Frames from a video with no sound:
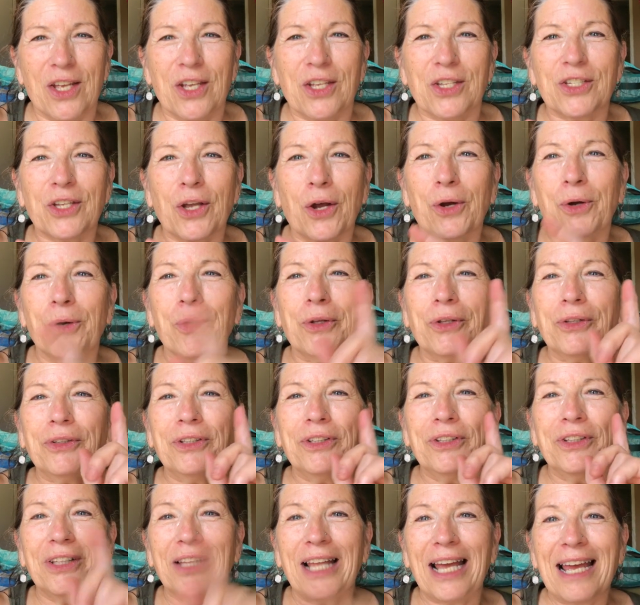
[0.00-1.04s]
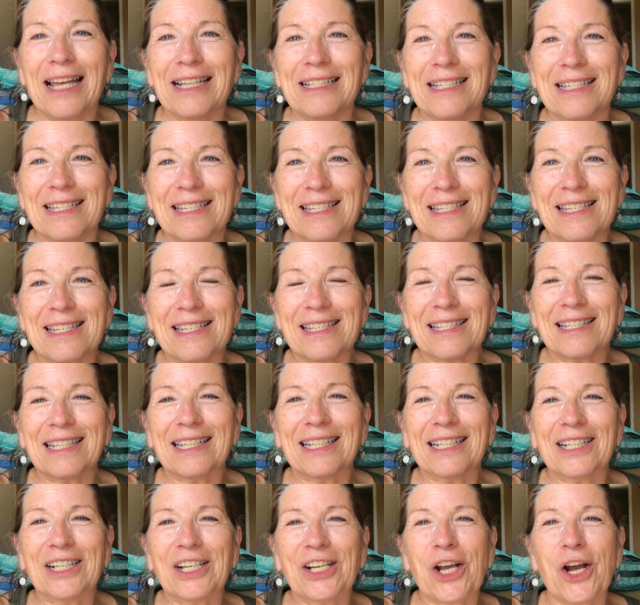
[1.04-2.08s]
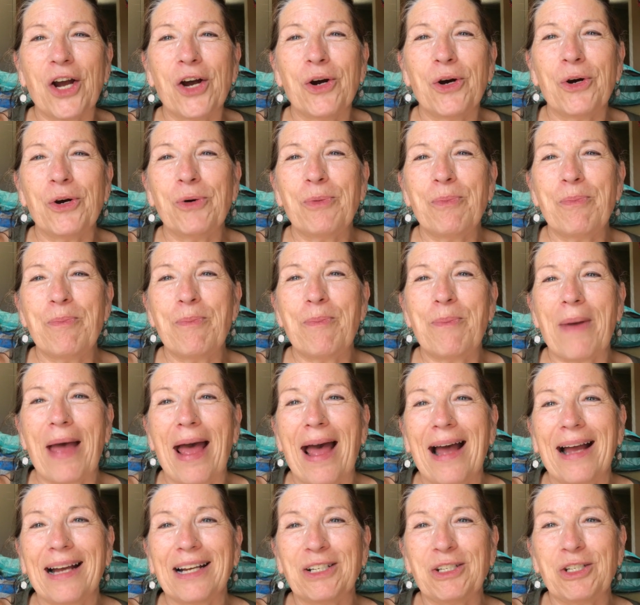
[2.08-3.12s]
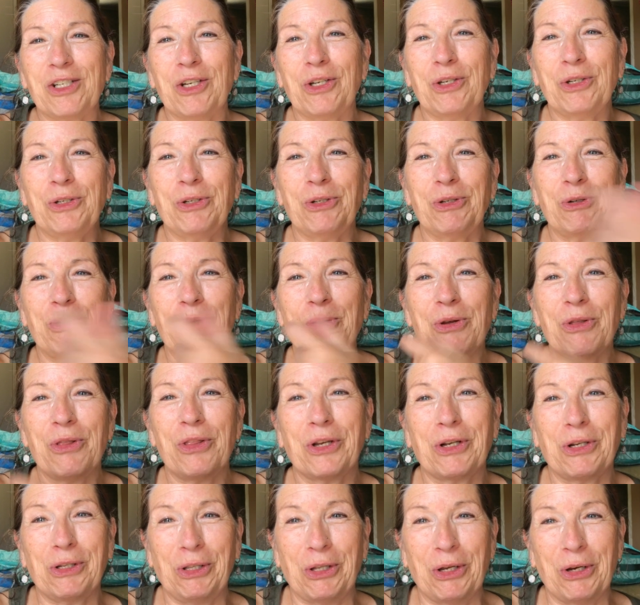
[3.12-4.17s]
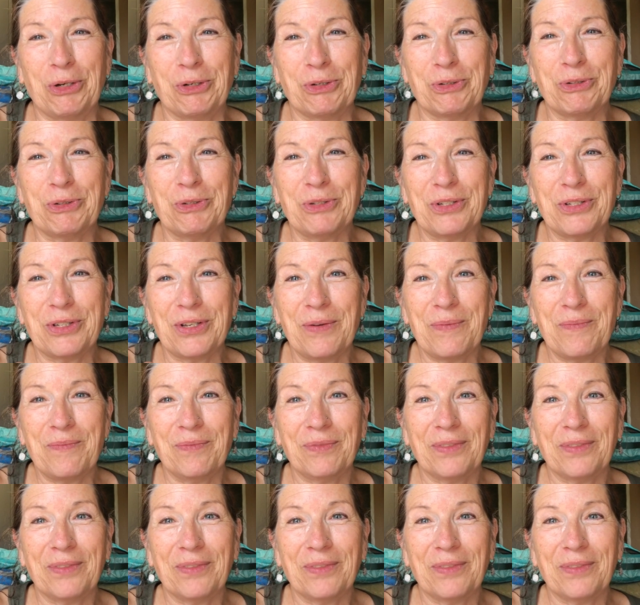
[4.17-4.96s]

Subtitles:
So let's go back to the clothes,